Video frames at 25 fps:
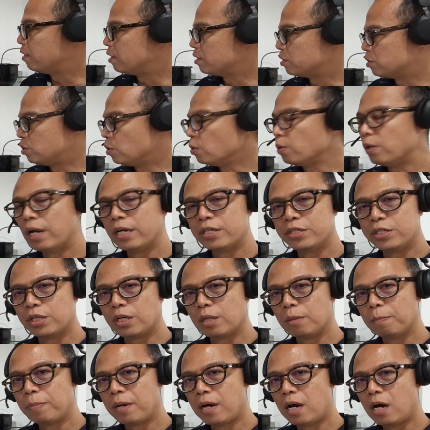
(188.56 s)
there's no
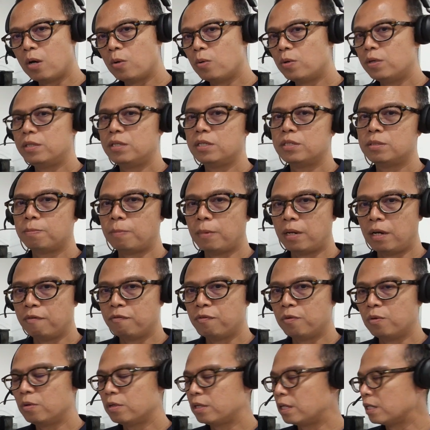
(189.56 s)
electrical power, this
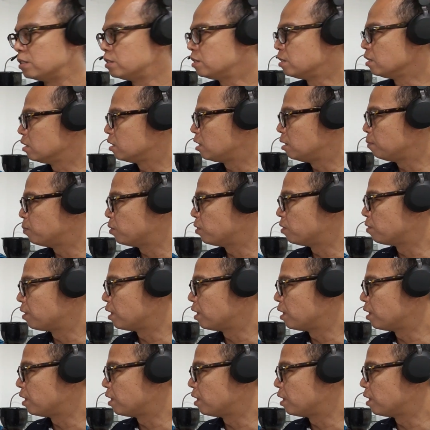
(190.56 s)
manifold can still keep on